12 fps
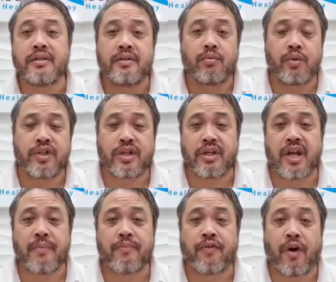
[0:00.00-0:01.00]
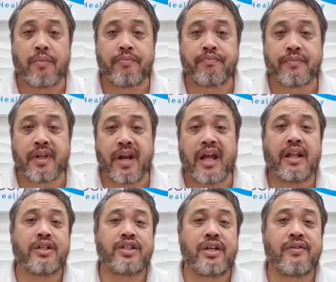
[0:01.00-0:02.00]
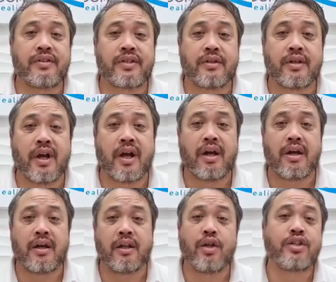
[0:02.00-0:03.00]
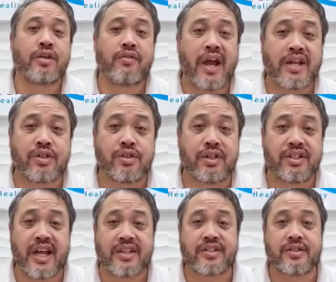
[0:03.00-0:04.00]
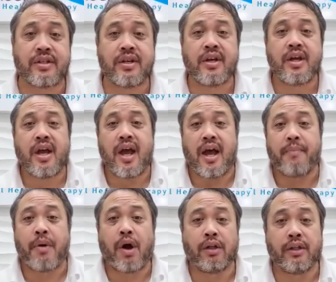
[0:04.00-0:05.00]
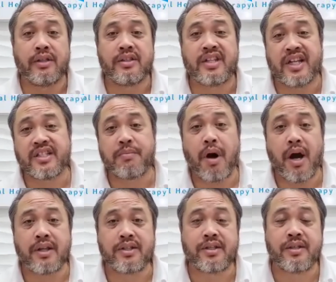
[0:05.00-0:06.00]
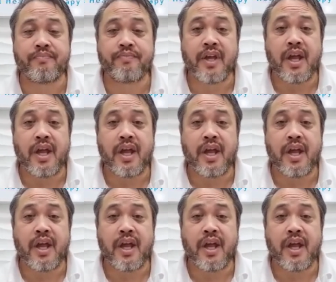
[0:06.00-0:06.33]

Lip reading: which can come from an allergic reaction to dust, pollen, dust mites.